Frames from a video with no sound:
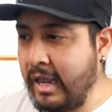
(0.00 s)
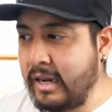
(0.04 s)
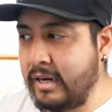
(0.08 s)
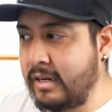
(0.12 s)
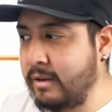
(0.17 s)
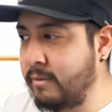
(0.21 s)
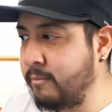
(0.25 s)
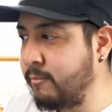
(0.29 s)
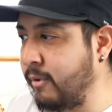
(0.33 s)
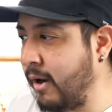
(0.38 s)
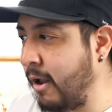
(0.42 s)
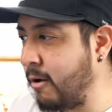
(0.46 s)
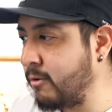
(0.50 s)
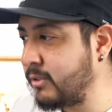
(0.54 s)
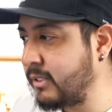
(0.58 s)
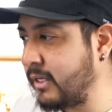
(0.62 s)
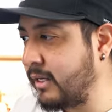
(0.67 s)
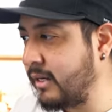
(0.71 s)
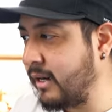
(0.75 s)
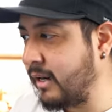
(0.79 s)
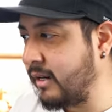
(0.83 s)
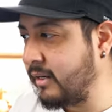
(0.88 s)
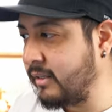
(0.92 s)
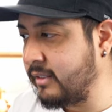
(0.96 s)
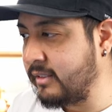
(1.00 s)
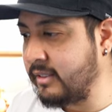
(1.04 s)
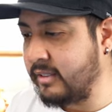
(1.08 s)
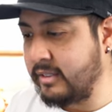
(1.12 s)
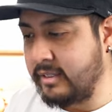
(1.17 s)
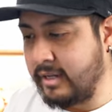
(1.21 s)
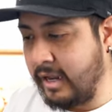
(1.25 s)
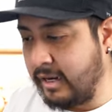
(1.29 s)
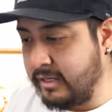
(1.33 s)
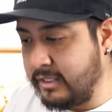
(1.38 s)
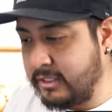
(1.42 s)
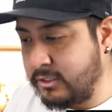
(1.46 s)
any browser,
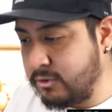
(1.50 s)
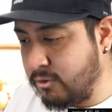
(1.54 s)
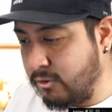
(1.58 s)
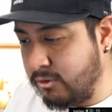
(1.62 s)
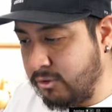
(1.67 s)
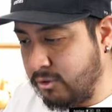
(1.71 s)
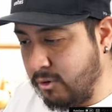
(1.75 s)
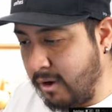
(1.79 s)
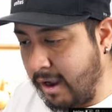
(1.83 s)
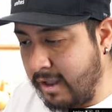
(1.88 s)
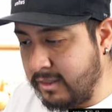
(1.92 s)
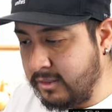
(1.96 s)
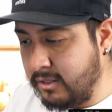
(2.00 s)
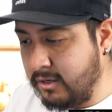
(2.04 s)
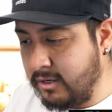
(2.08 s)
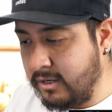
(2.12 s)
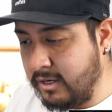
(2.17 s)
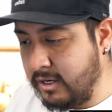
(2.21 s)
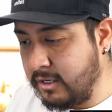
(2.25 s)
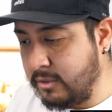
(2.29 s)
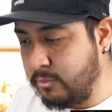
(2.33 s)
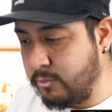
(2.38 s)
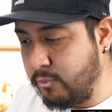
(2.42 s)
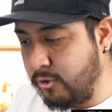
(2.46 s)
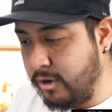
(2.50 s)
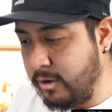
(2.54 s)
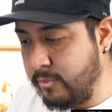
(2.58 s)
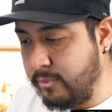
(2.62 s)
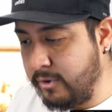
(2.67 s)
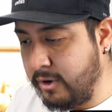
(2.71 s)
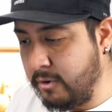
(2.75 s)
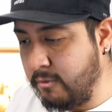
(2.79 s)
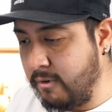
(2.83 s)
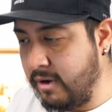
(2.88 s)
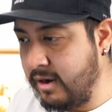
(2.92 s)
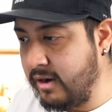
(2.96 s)
and it's going to handle it
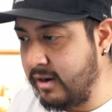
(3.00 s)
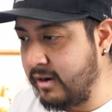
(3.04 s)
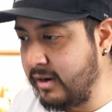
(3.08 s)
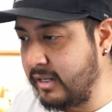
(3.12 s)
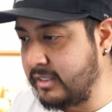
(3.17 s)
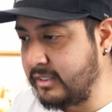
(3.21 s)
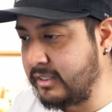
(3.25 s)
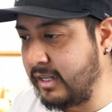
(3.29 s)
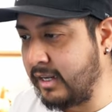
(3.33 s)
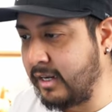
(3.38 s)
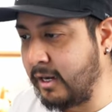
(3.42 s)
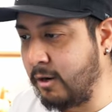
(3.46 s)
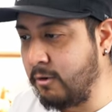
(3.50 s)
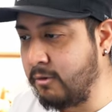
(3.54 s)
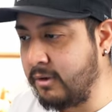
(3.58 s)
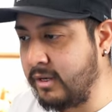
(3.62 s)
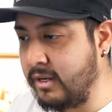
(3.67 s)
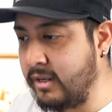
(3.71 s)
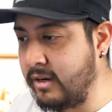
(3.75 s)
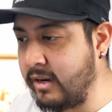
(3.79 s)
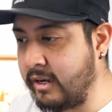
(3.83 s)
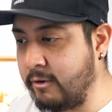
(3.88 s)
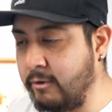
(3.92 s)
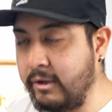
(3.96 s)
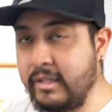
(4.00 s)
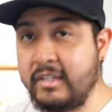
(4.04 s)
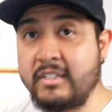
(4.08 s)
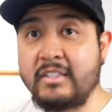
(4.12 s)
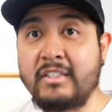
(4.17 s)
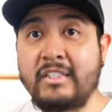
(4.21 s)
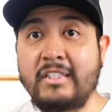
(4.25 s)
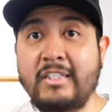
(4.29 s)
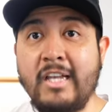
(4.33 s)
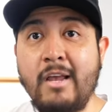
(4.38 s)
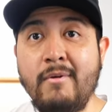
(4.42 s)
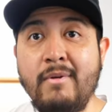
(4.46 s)
pretty well. Let's take a look here again.
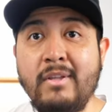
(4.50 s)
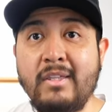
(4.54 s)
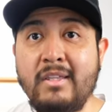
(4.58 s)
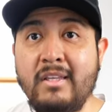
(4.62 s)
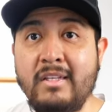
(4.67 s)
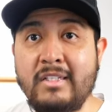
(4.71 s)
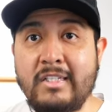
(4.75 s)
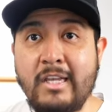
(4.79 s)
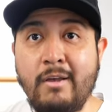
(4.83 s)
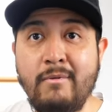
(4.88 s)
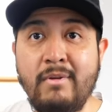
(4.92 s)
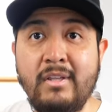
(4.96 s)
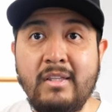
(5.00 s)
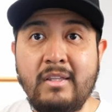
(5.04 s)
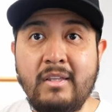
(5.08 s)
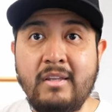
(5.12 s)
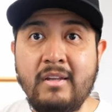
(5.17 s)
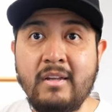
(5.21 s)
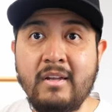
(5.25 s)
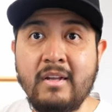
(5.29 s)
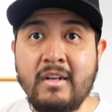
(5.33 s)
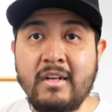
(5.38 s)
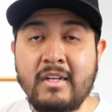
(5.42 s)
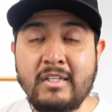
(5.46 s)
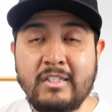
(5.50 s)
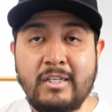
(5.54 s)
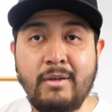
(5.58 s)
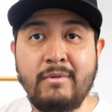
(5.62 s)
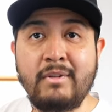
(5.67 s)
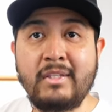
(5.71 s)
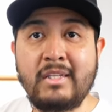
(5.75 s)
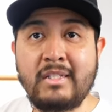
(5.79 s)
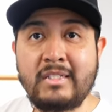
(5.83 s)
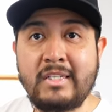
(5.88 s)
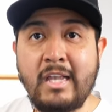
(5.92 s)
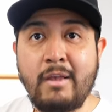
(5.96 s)

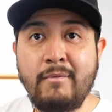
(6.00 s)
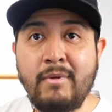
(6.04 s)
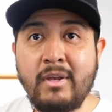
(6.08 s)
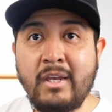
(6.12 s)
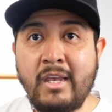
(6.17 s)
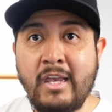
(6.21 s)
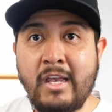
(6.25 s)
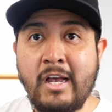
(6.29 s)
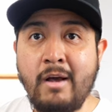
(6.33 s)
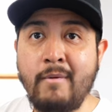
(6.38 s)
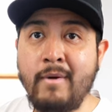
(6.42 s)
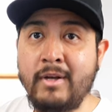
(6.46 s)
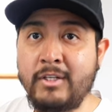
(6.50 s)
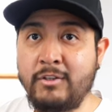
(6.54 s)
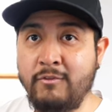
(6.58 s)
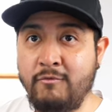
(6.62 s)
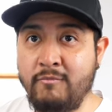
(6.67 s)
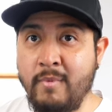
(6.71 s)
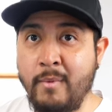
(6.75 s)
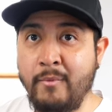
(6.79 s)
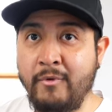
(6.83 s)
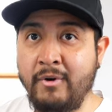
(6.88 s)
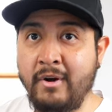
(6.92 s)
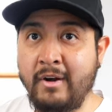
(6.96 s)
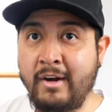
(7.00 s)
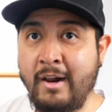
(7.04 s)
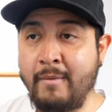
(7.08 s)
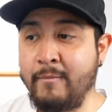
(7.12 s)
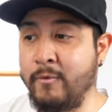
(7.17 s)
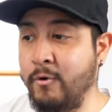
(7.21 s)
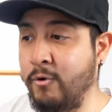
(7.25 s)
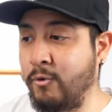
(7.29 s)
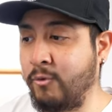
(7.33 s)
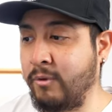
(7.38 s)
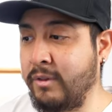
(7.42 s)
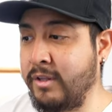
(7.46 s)
77 gigabytes of memory RAM
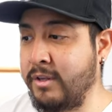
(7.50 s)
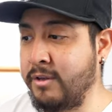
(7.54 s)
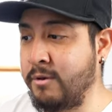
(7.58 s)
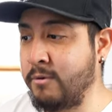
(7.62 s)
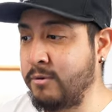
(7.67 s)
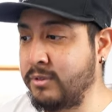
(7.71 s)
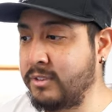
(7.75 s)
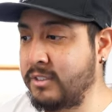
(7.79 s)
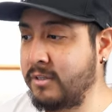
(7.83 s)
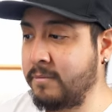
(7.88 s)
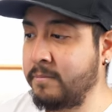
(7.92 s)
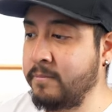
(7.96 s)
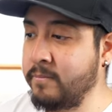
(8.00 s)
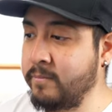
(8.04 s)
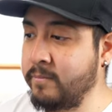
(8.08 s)
already used.